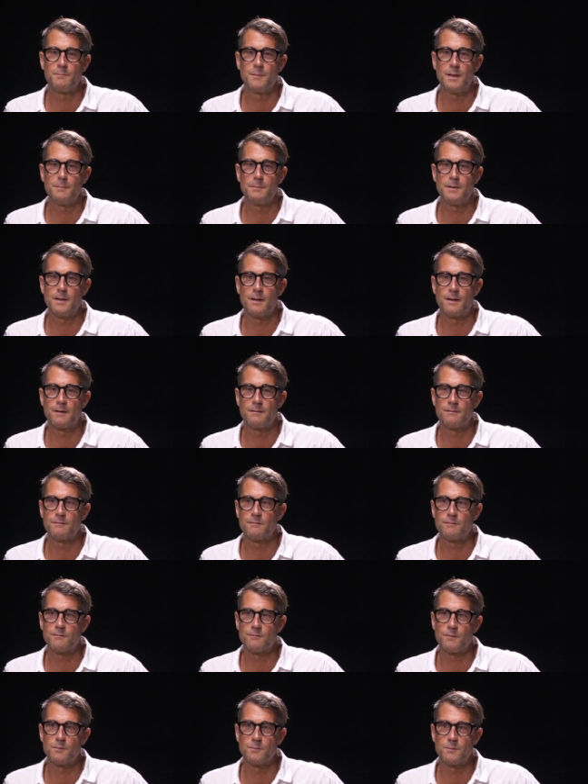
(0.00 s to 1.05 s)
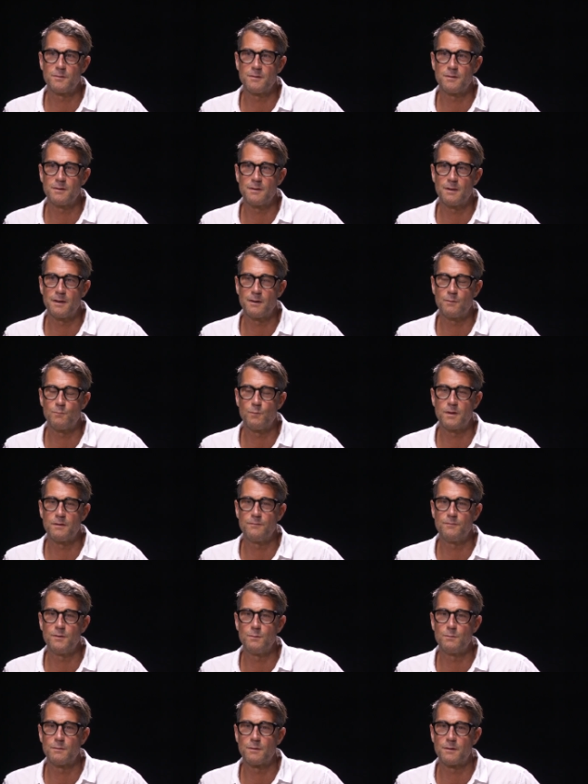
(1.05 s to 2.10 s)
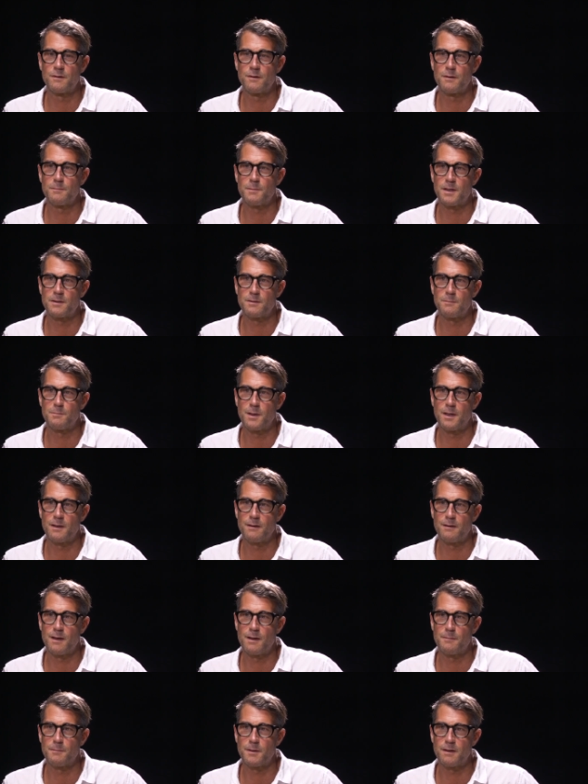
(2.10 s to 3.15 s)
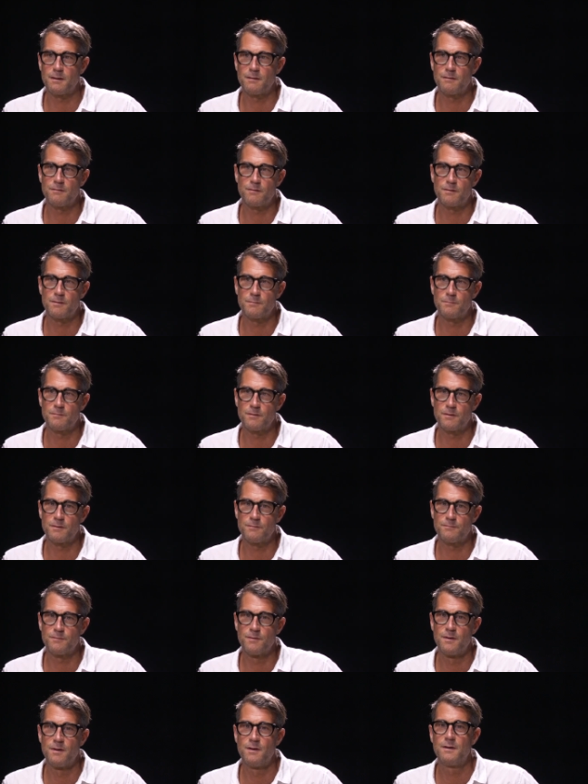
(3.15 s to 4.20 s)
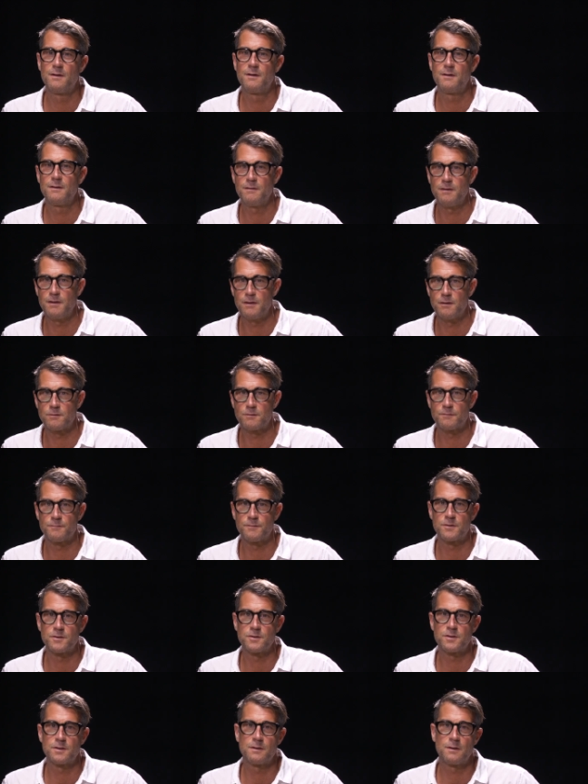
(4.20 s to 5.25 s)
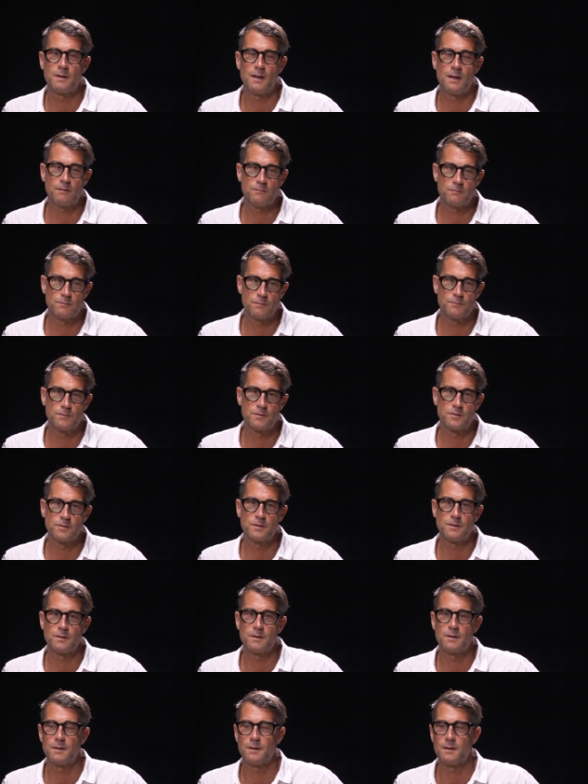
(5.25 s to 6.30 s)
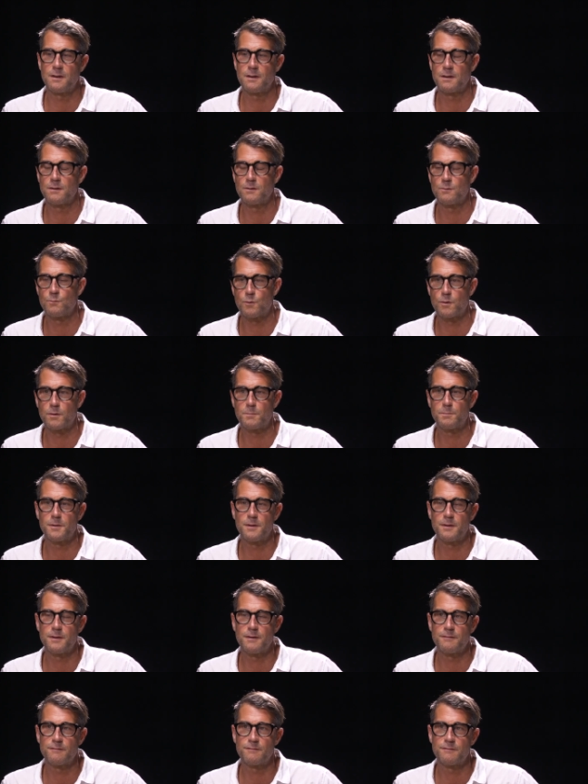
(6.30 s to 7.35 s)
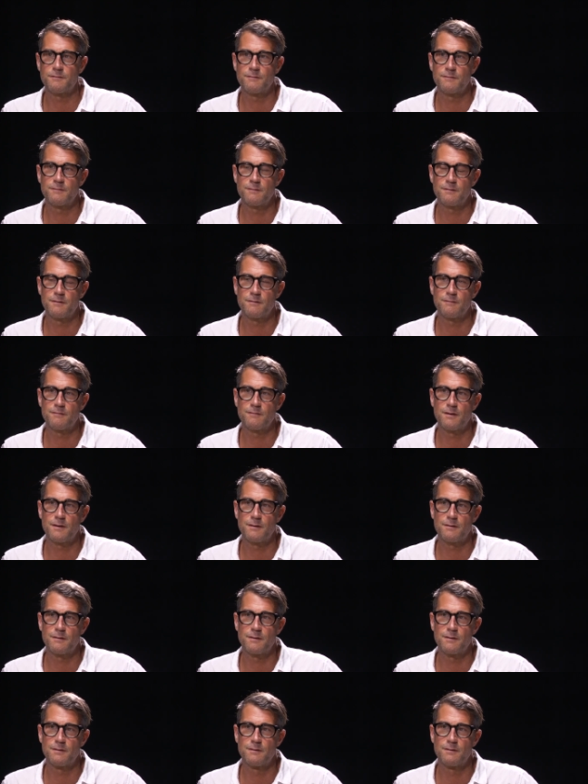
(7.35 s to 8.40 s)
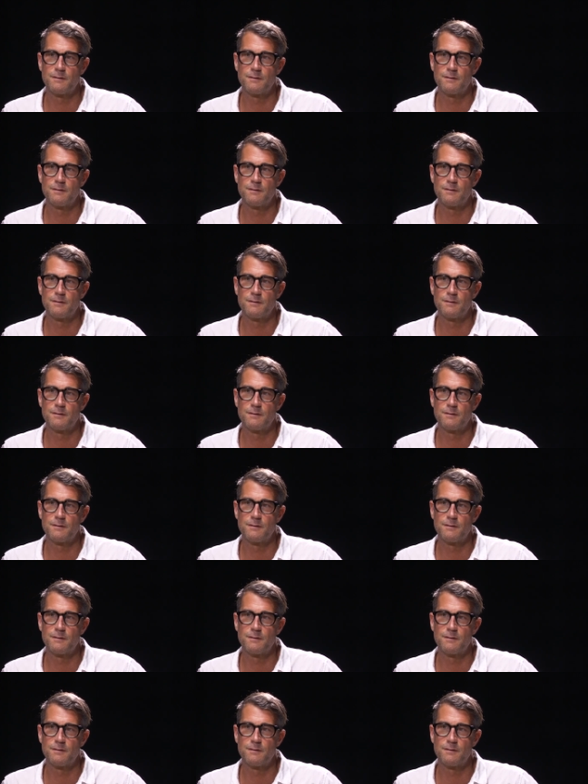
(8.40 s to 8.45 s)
maybe not so good. Like, what have you learned about the pandemic in terms of the introversion, extroversion thing in the workplace, et cetera?